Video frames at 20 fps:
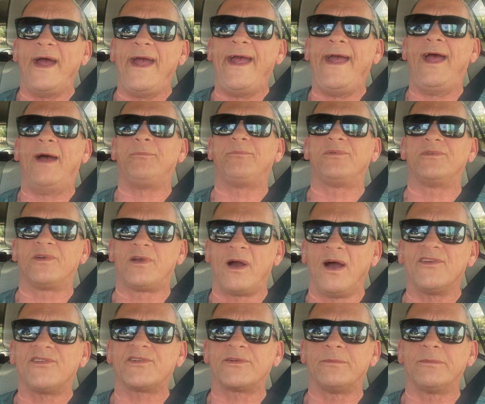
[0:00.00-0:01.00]
app, the
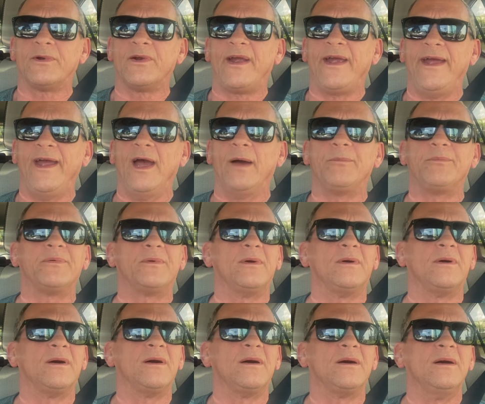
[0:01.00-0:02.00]
customer app,
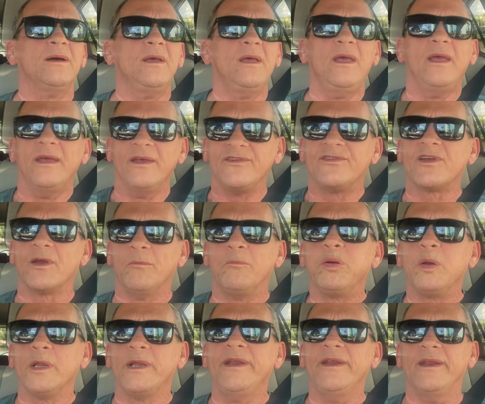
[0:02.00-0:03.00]
uh, is
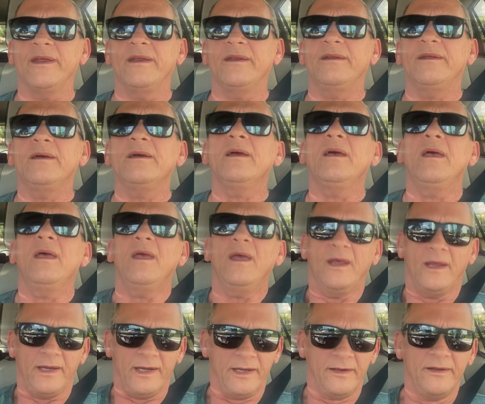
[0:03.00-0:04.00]
completed
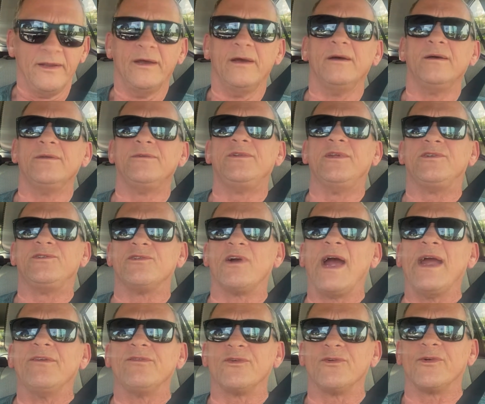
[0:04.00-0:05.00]
in uh, the
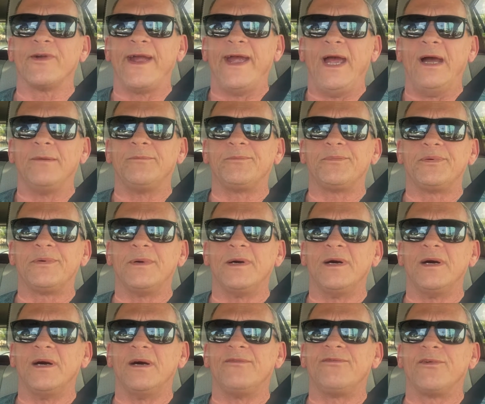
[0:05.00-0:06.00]
driver app
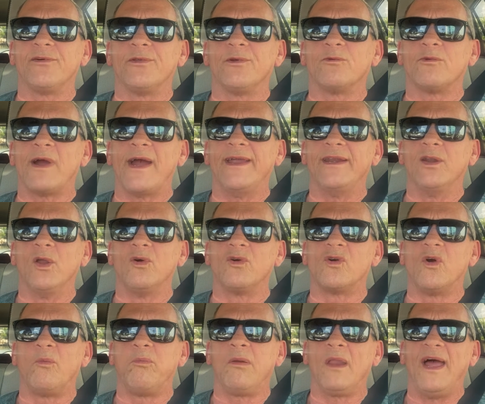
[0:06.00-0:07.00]
uh, for the Ride
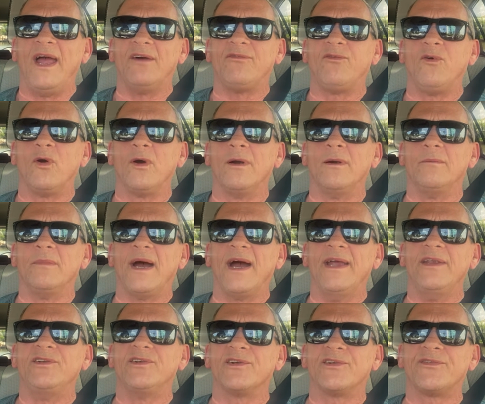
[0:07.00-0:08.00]
Local platform.
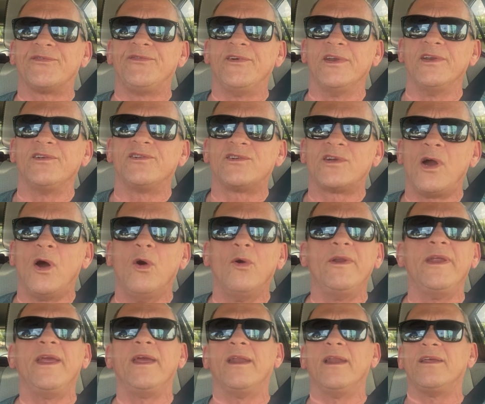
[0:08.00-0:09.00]
I just finished
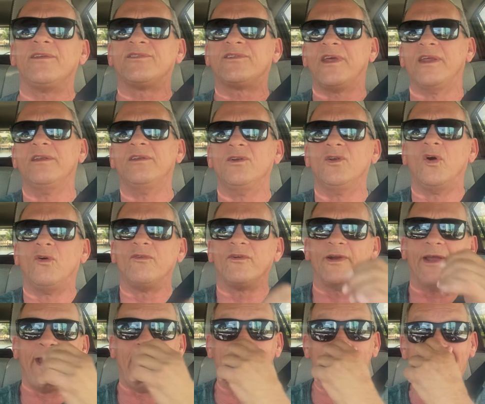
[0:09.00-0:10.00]
coding and I sent it over
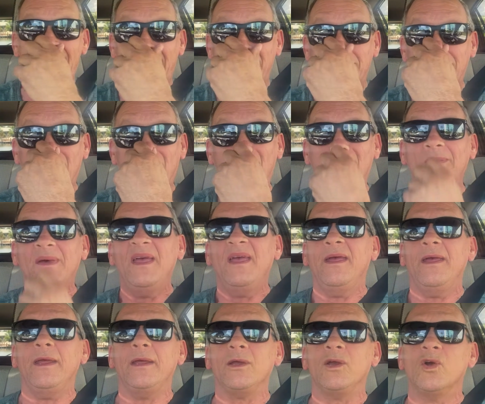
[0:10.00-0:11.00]
to Apple
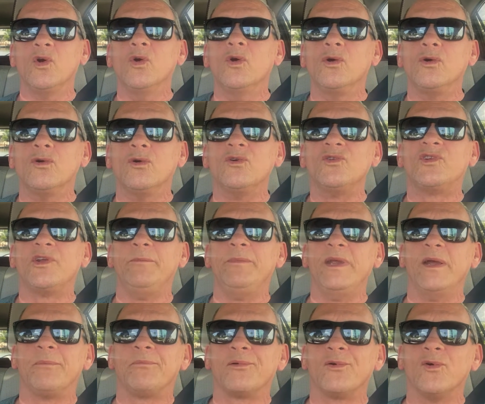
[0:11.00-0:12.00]
and Google to be
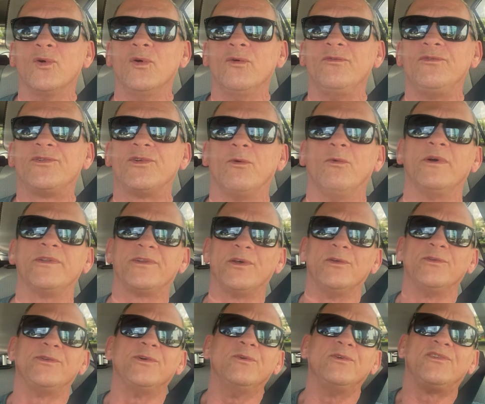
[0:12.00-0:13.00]
approved. So what
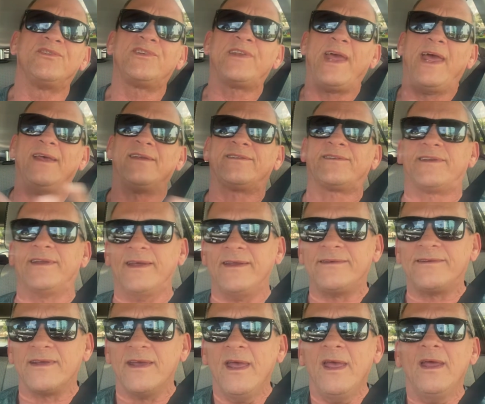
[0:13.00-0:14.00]
they'll do is test
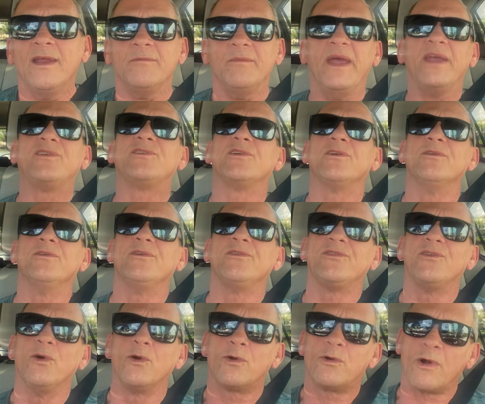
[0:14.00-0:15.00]
it, make sure
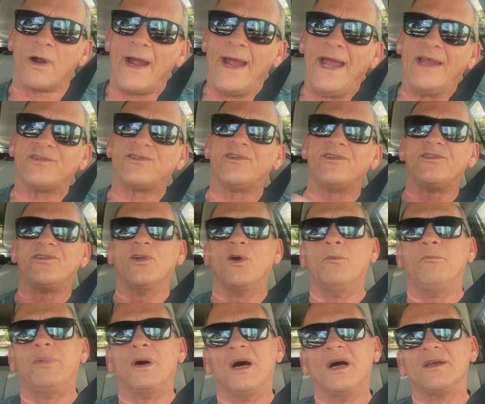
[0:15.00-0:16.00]
there's no crashes, no
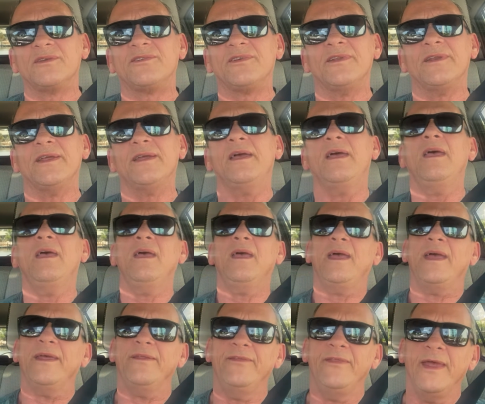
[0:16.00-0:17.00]
bugs in it,
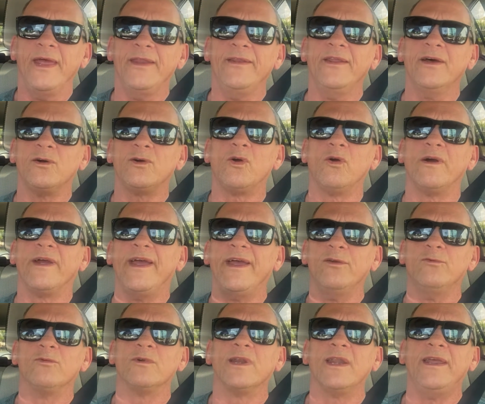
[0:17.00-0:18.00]
and then they'll go ahead
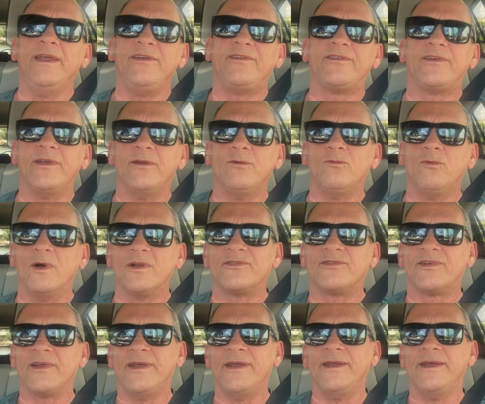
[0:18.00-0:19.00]
and release it once
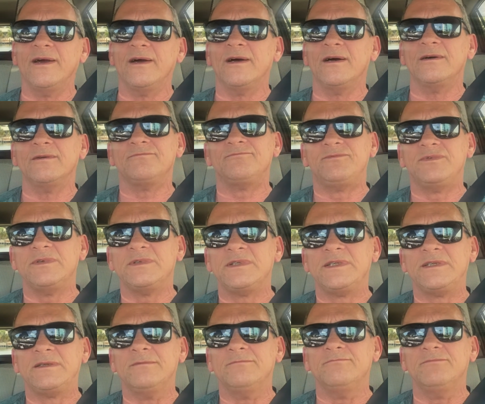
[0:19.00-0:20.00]
they uh,
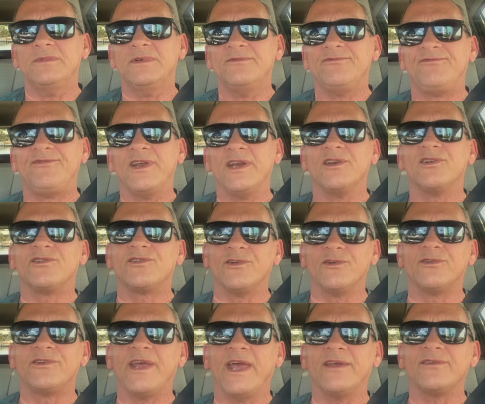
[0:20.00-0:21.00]
finish their
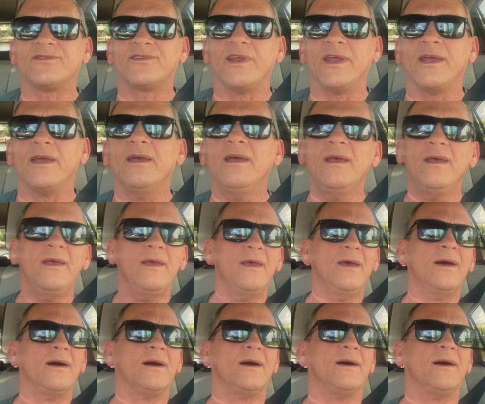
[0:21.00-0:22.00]
testing.
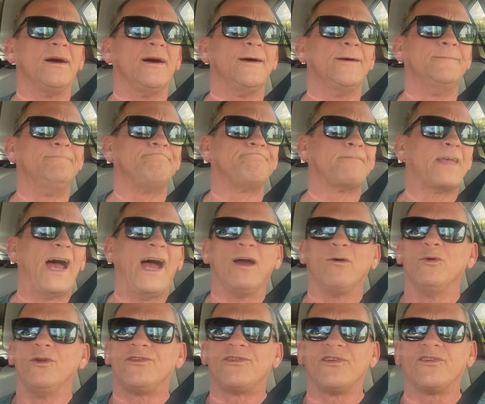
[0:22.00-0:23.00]
Um, I
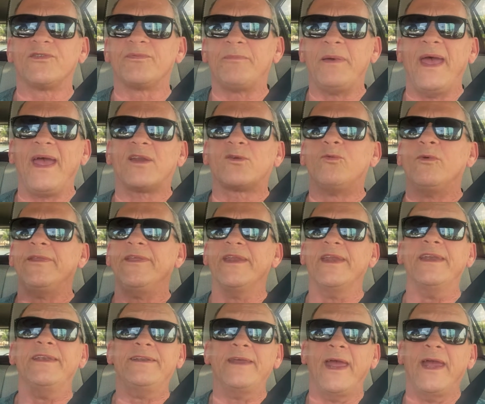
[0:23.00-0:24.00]
would suspect within
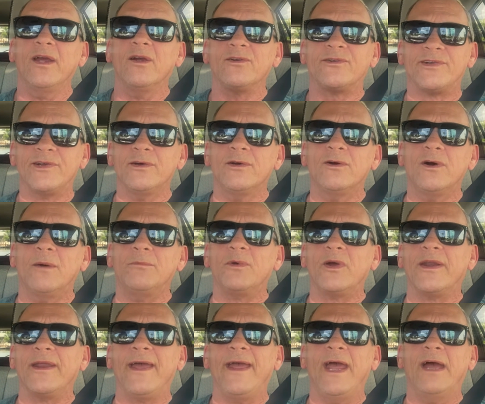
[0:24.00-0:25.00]
a day or two, I'm
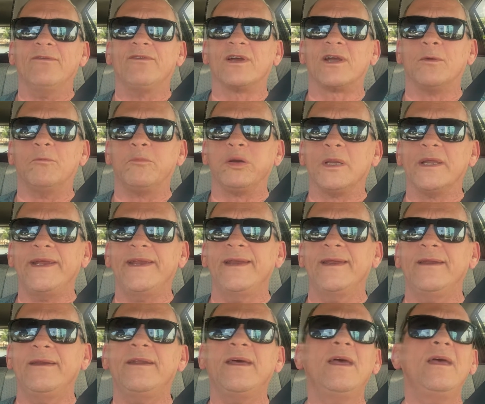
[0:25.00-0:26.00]
going to have it
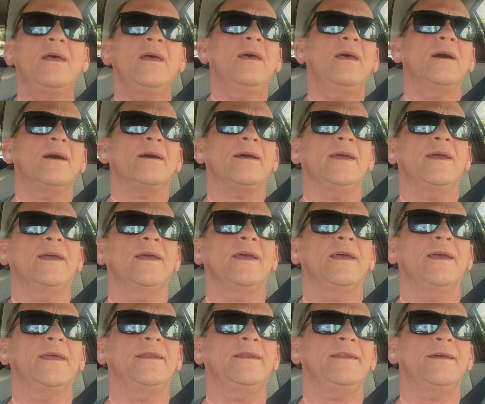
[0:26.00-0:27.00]
completed.
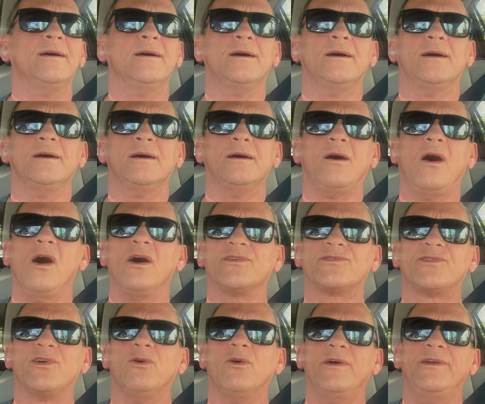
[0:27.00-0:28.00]
And uh,
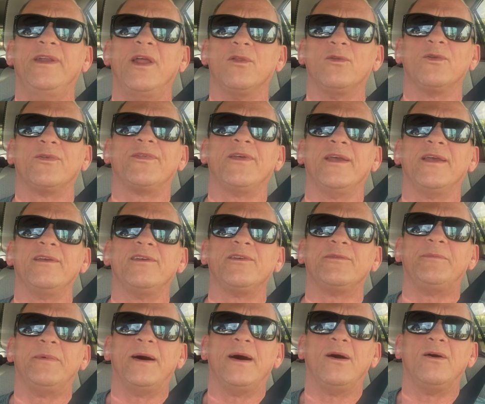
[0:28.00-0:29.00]
also another thing is
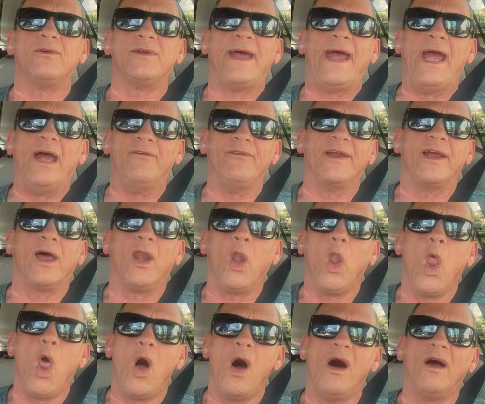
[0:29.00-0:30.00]
about having a
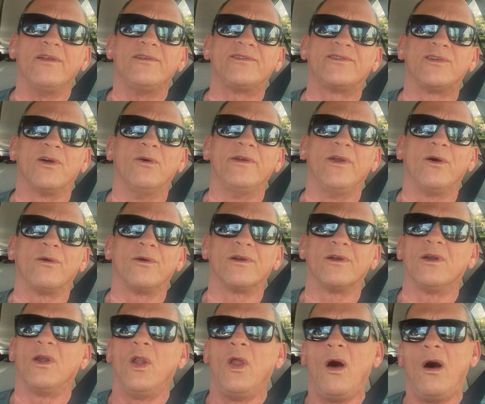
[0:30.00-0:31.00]
launch. So in
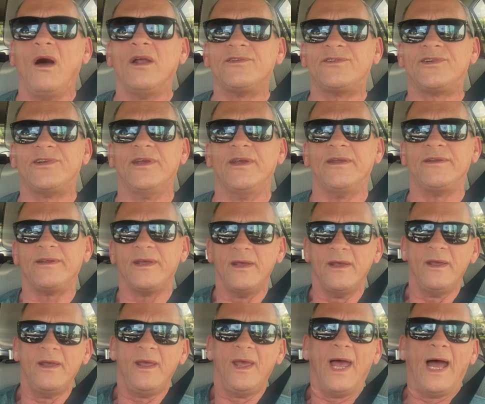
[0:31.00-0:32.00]
order to launch it,
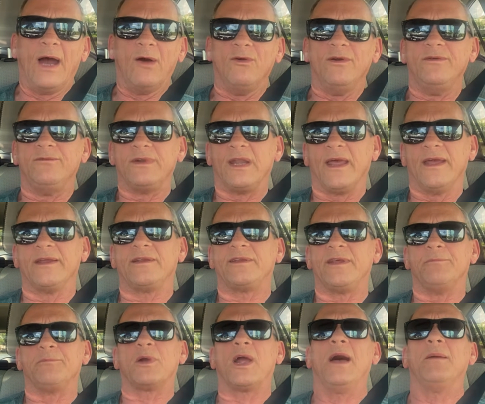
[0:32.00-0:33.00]
I would like
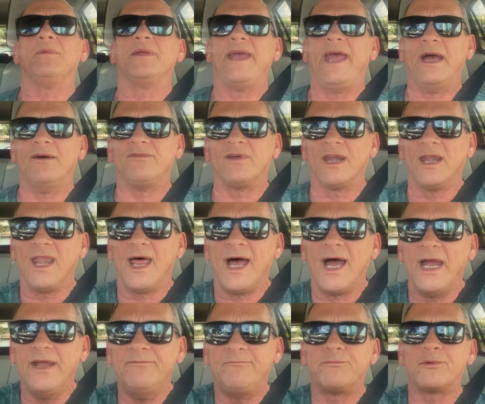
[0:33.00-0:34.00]
to probably have a
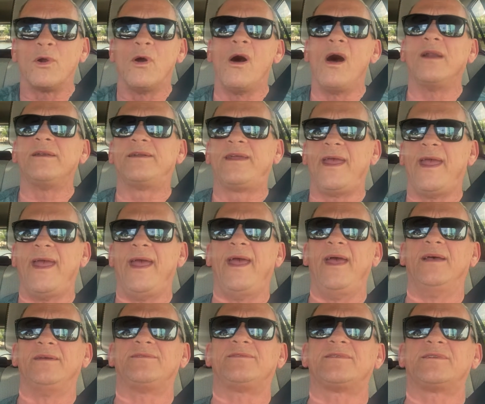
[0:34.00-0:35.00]
live
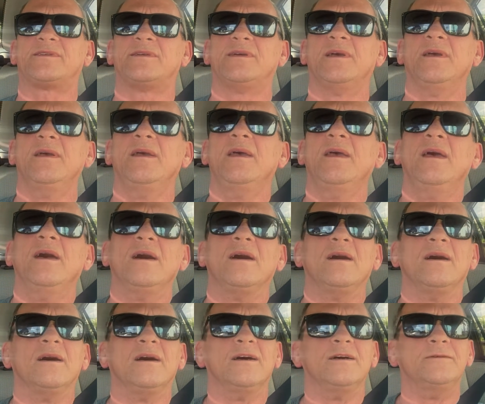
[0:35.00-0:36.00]
broadcast
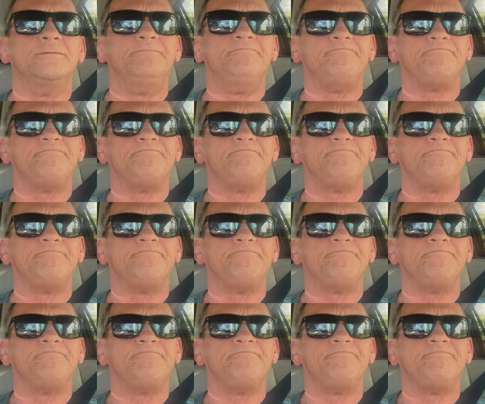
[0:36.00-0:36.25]
uh,